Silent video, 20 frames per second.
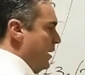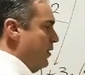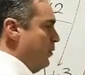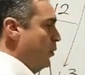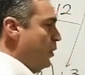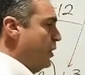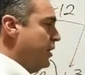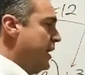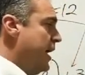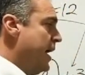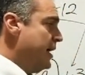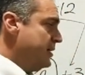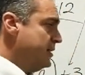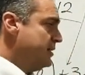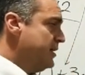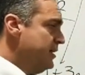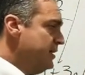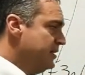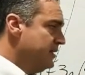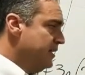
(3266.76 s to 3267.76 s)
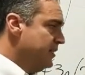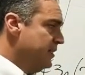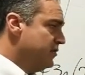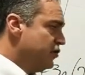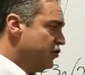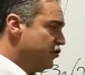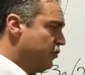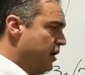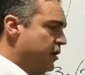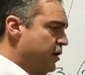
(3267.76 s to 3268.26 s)
we could ask, is this a
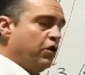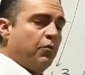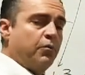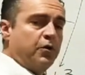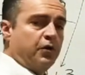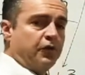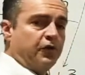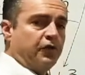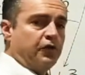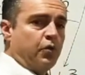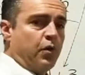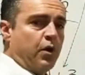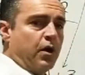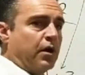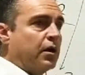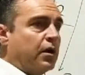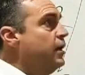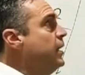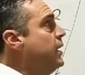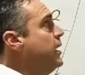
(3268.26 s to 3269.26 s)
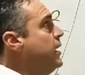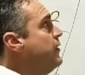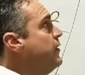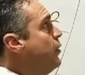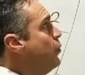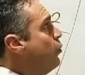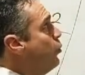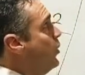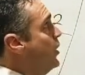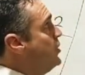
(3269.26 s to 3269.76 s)
trinomial square? The
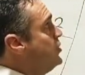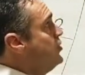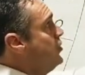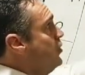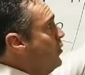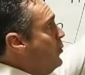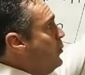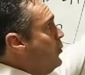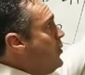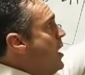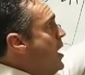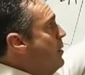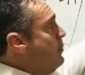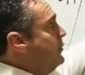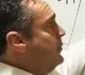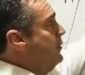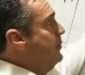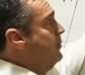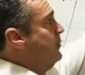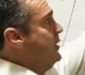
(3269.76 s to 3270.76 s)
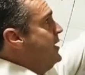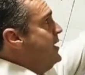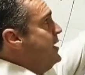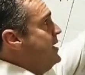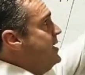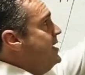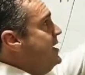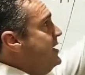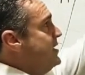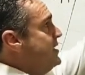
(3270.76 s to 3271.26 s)
original problem
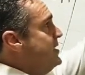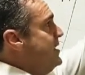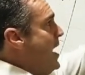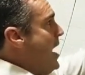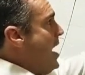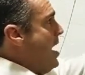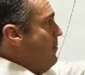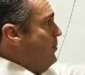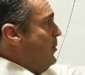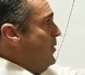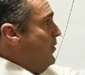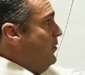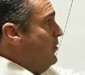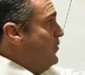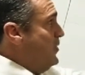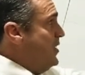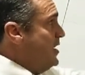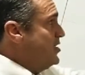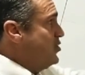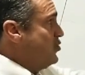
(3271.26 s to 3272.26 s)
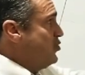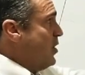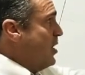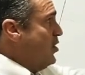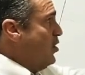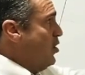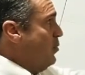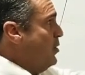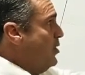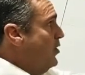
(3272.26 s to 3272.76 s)
is not, but this
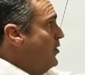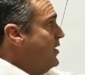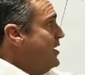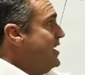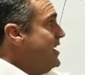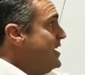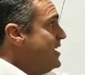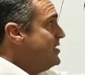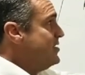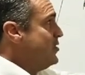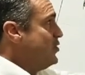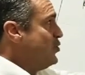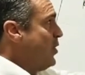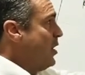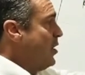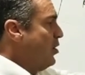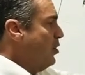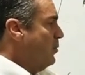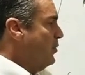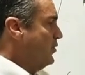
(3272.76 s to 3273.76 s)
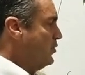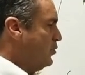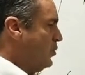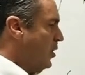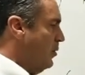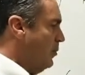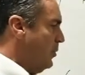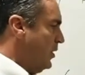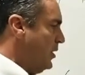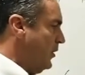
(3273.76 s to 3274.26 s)
trinomial is a trinomial square
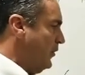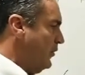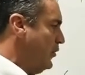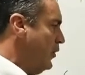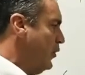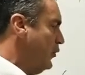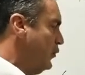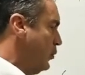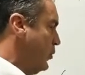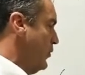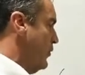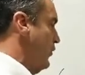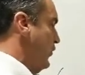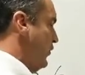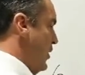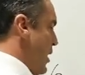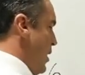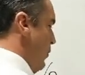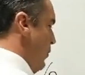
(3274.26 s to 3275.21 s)
because those were the same.